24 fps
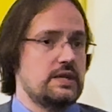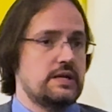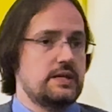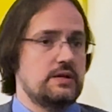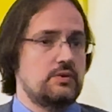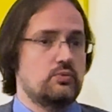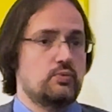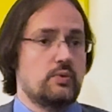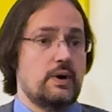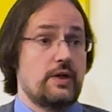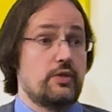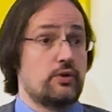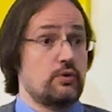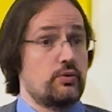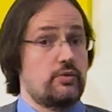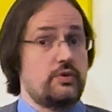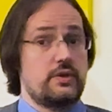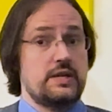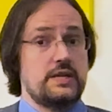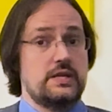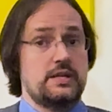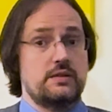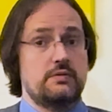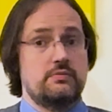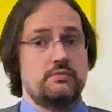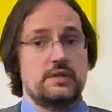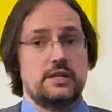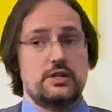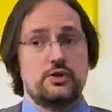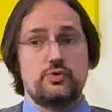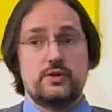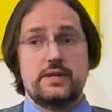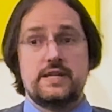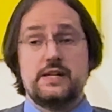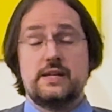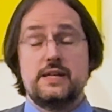whether the
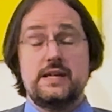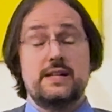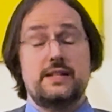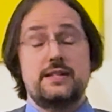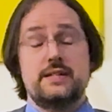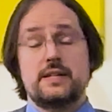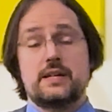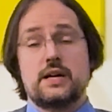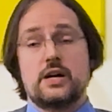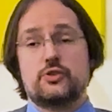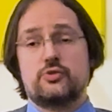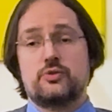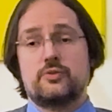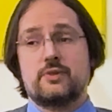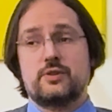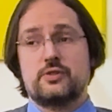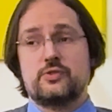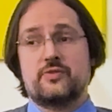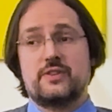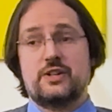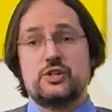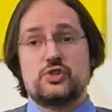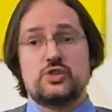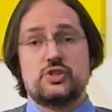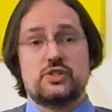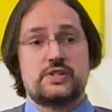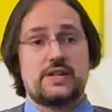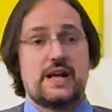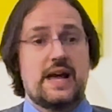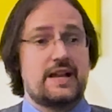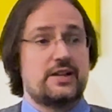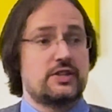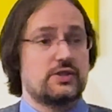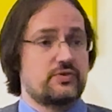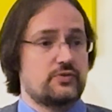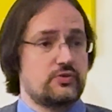Indian country reservation
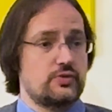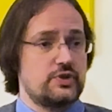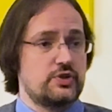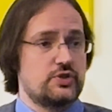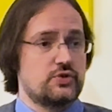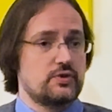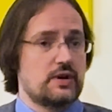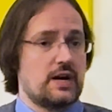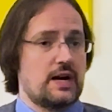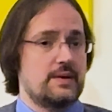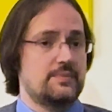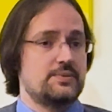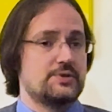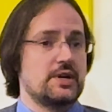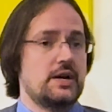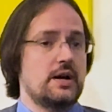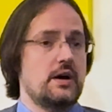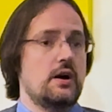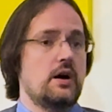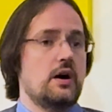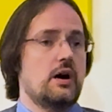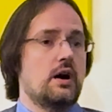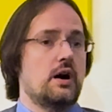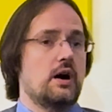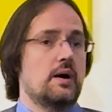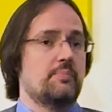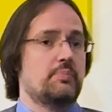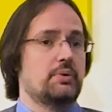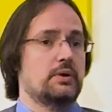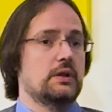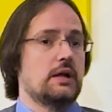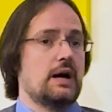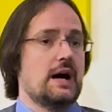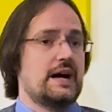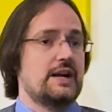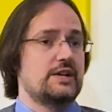status for these tribes
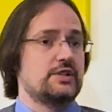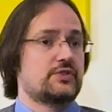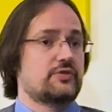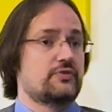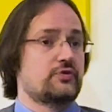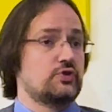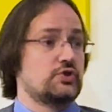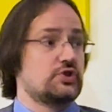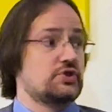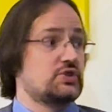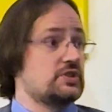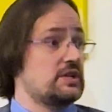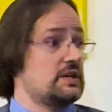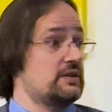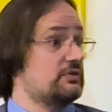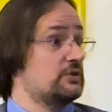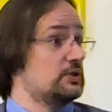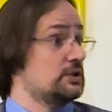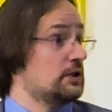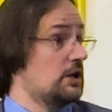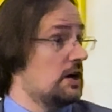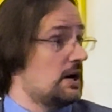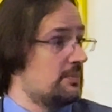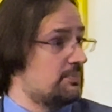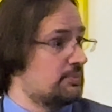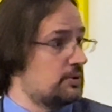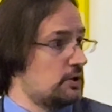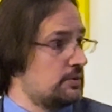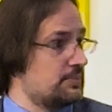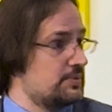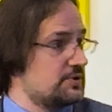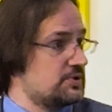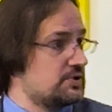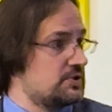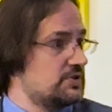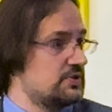applies for civil law
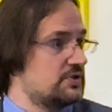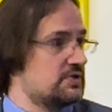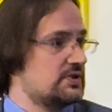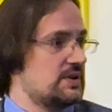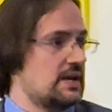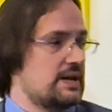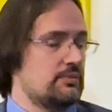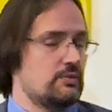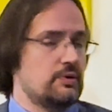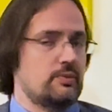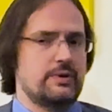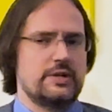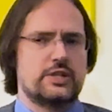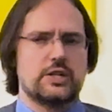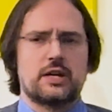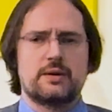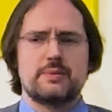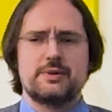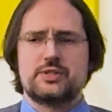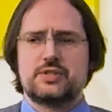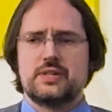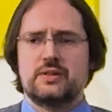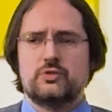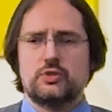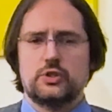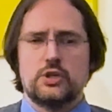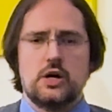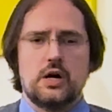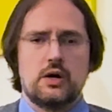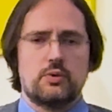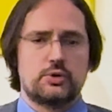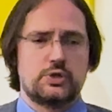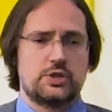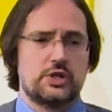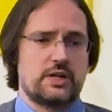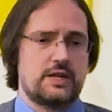purposes. And when we talk about civil law,
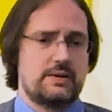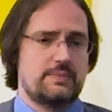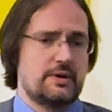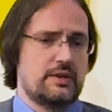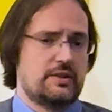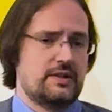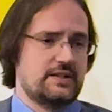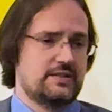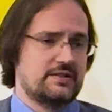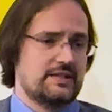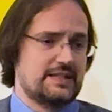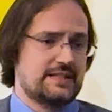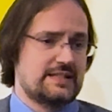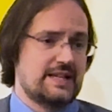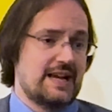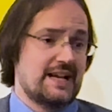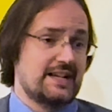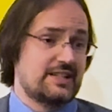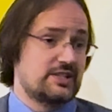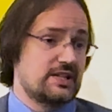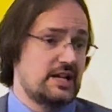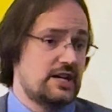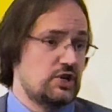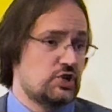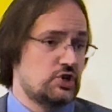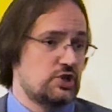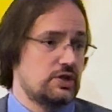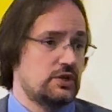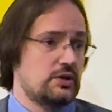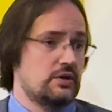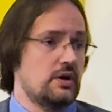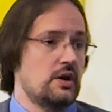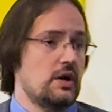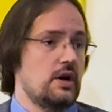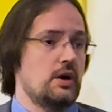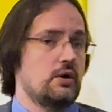we're talking about things like
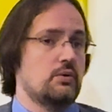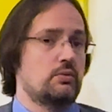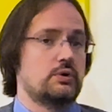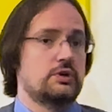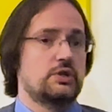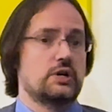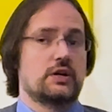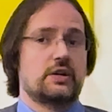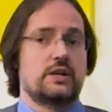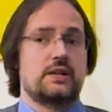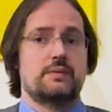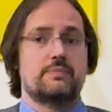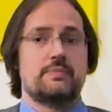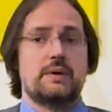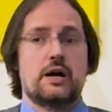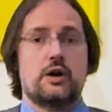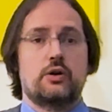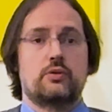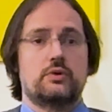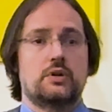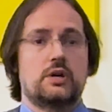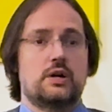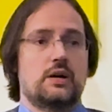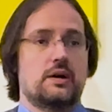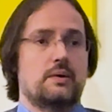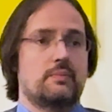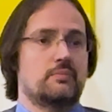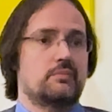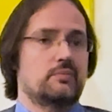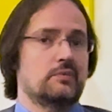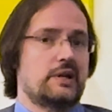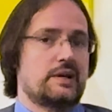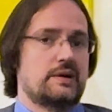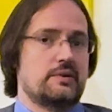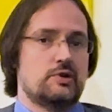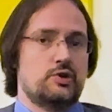taxation. We're talking about
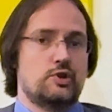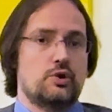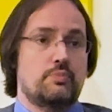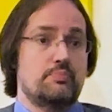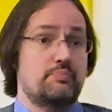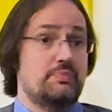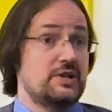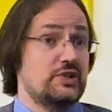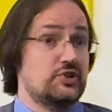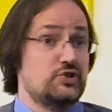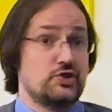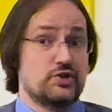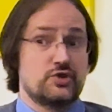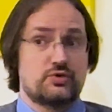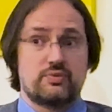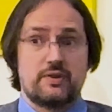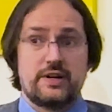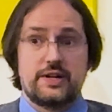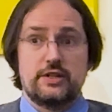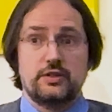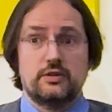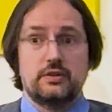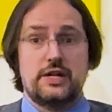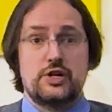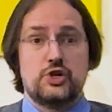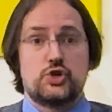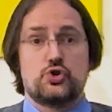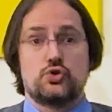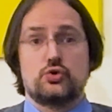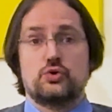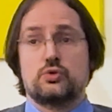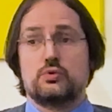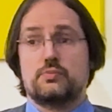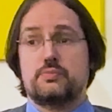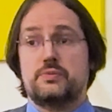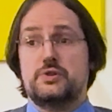business
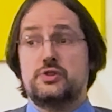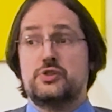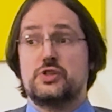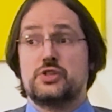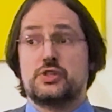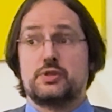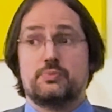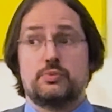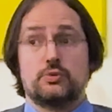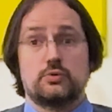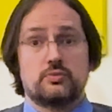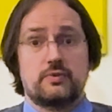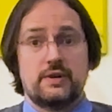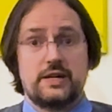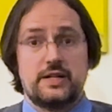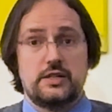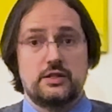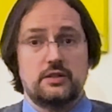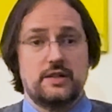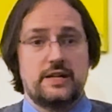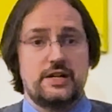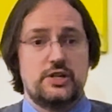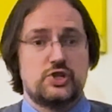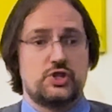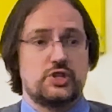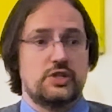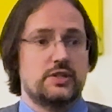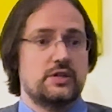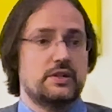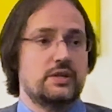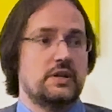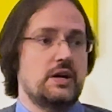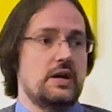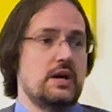regulation or municipal regulation.